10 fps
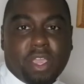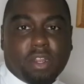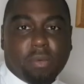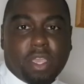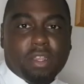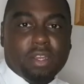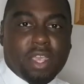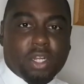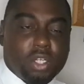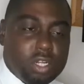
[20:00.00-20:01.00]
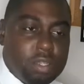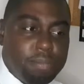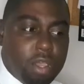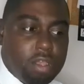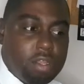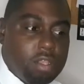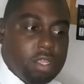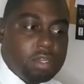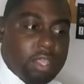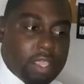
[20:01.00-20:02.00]
anyway, naturally, but
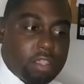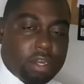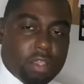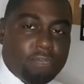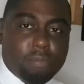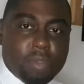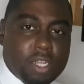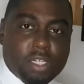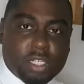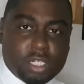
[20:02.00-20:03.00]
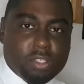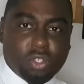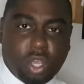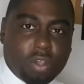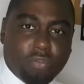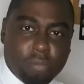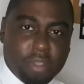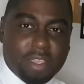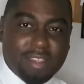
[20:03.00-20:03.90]
technically for me, she's young for me.